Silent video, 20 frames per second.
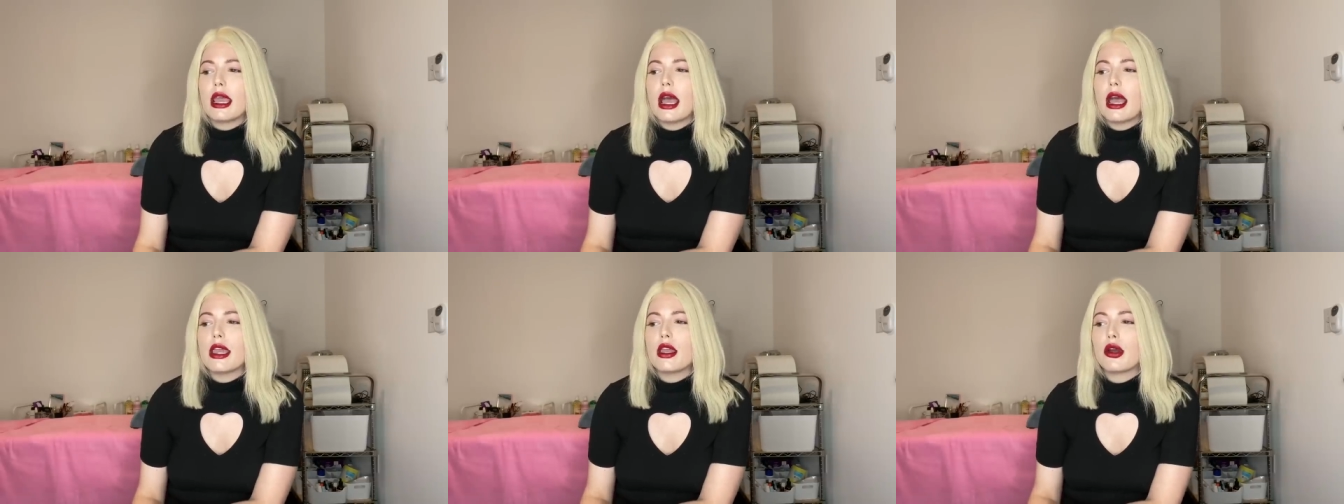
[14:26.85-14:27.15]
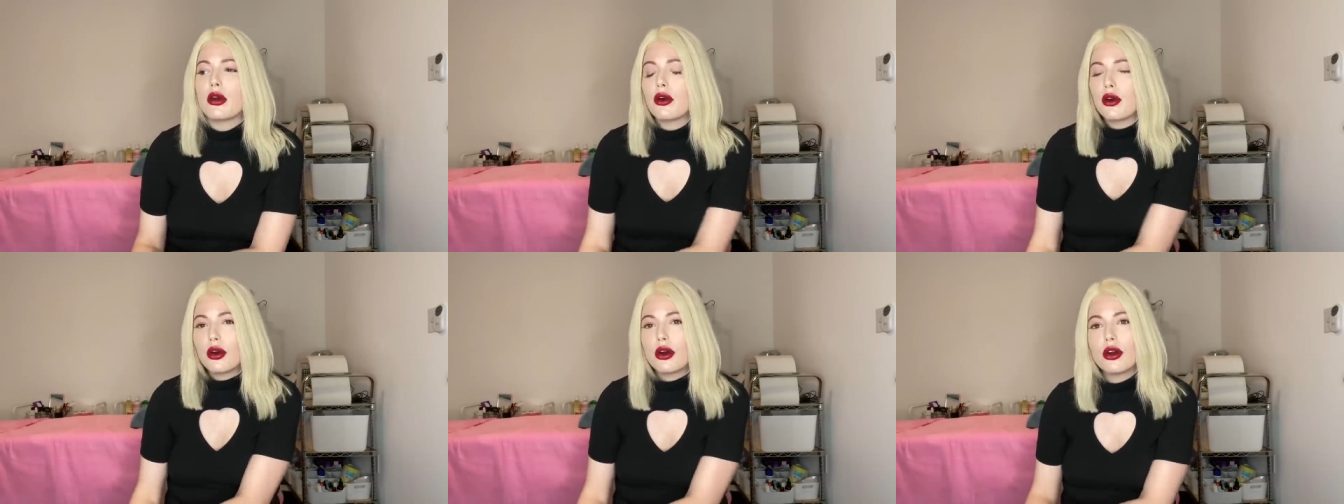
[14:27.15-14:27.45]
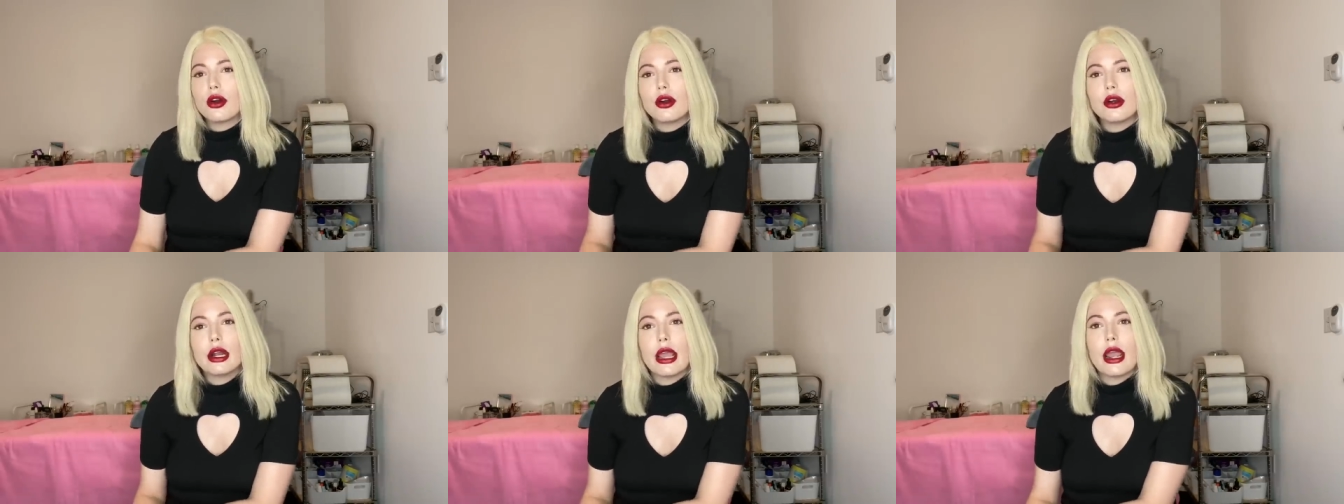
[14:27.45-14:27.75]
I
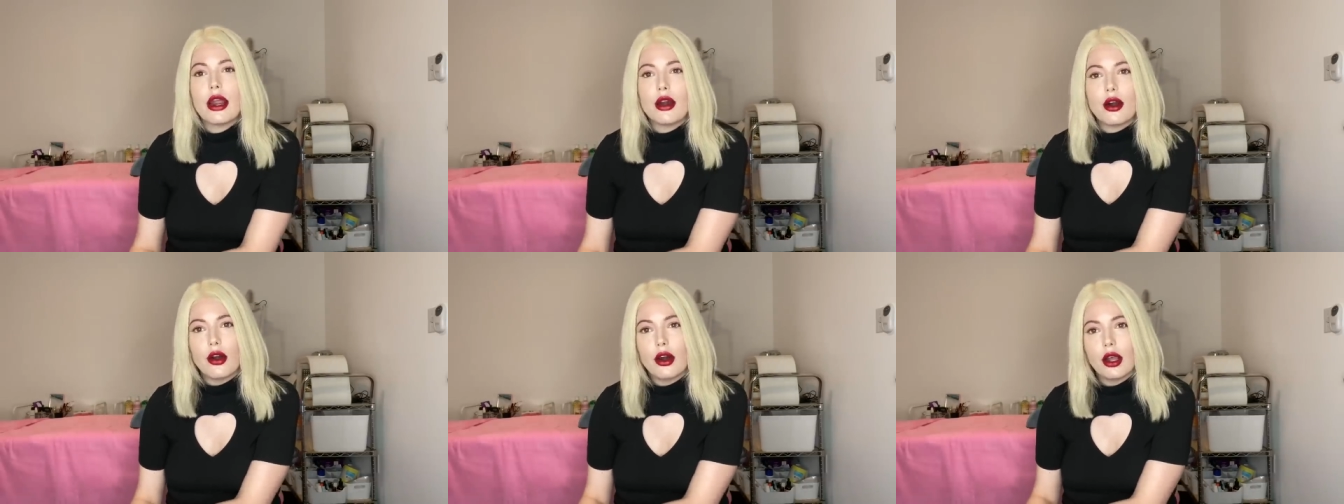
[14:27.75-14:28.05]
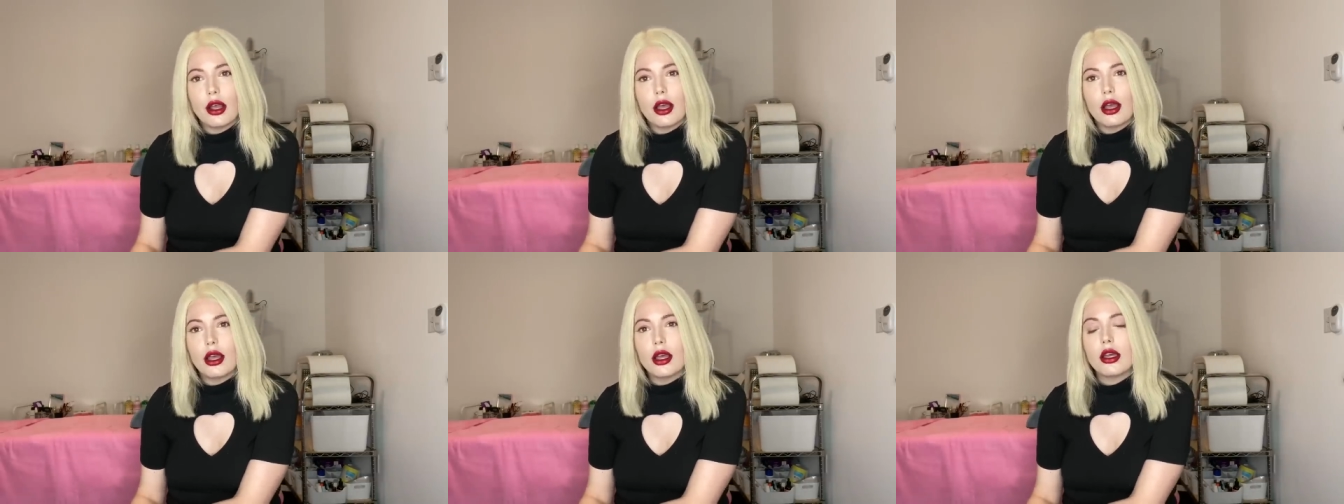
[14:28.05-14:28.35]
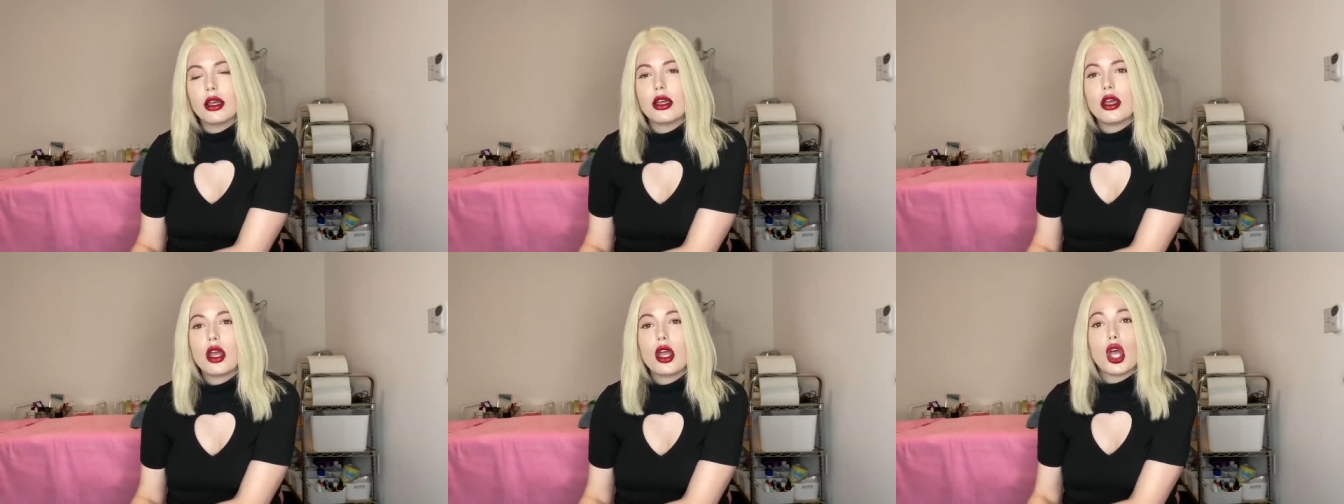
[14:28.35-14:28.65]
heard Erica